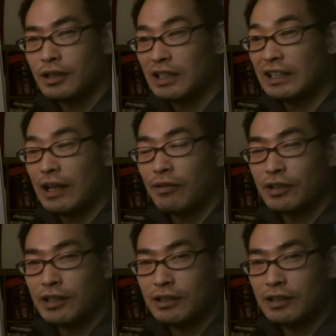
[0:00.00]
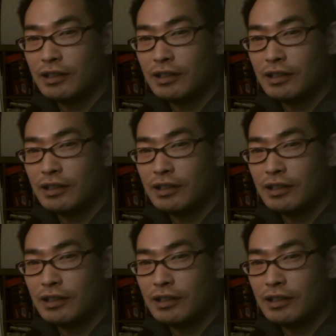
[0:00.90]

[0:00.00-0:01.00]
He never did.